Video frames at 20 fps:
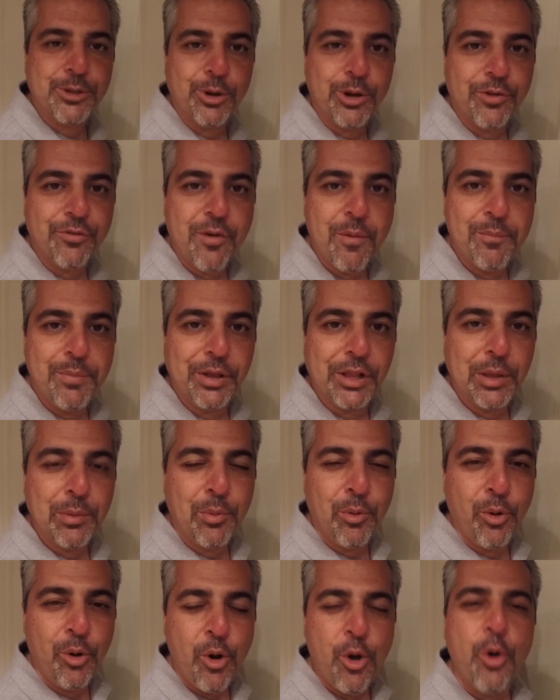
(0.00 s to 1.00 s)
of
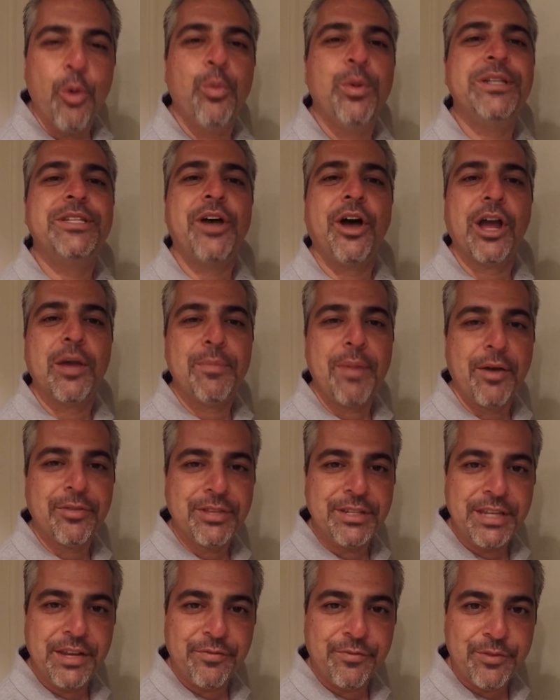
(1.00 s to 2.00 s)
Unbillable, we talk about the
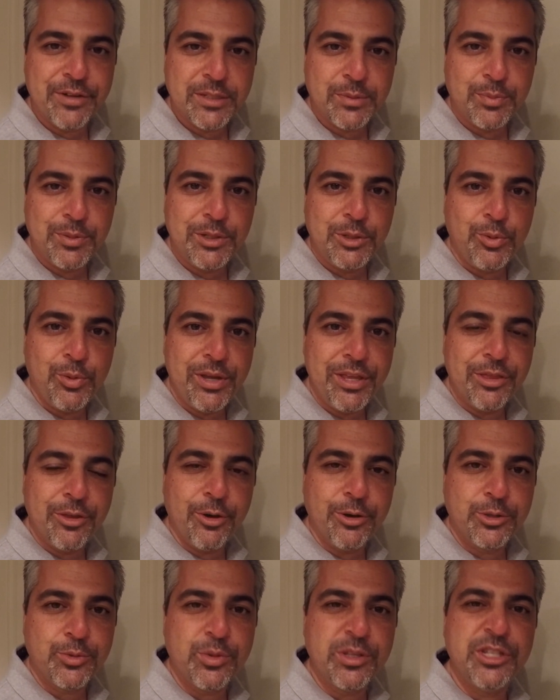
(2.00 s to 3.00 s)
difference between
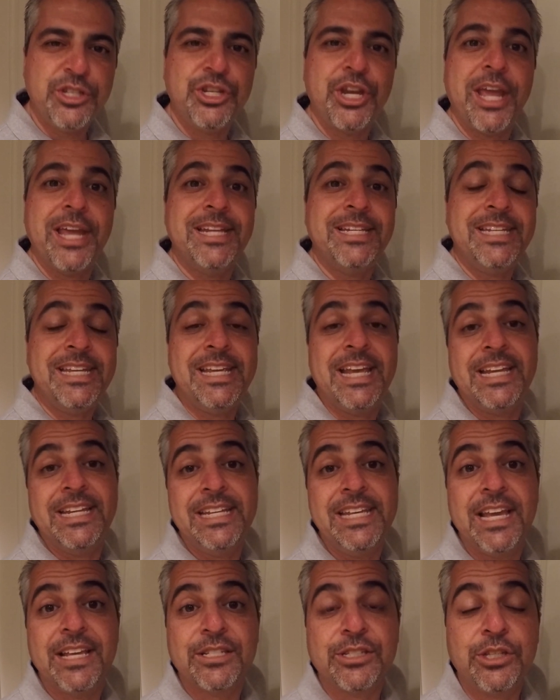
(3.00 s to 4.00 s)
those with JD and
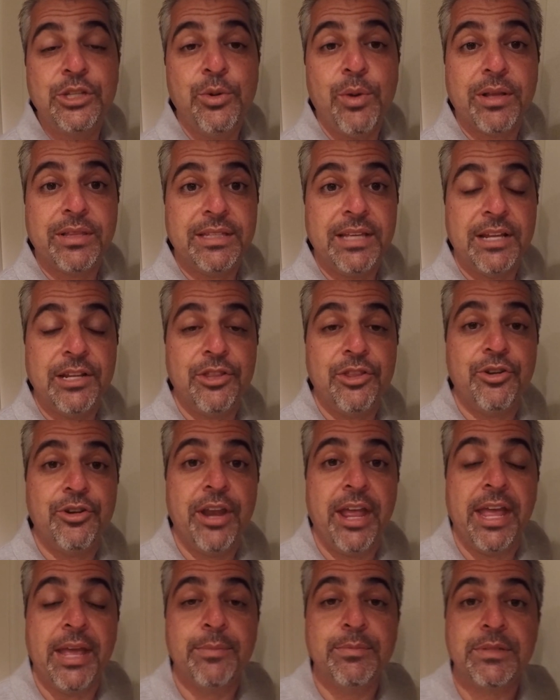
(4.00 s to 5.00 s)
ESQ at the end of their
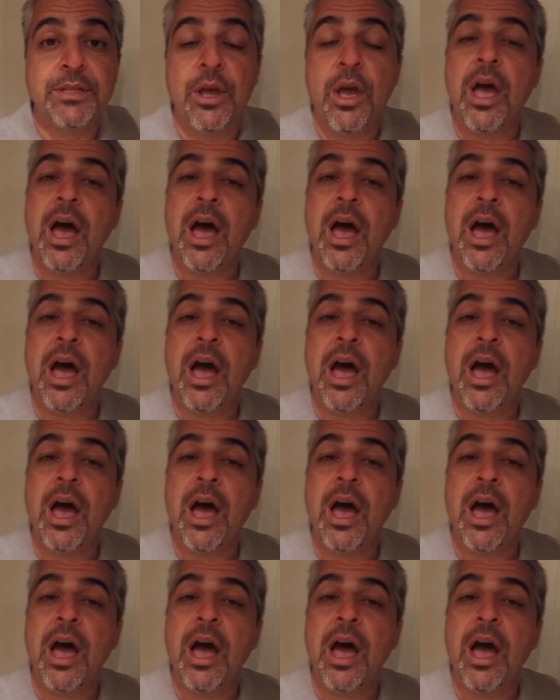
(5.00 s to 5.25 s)
names.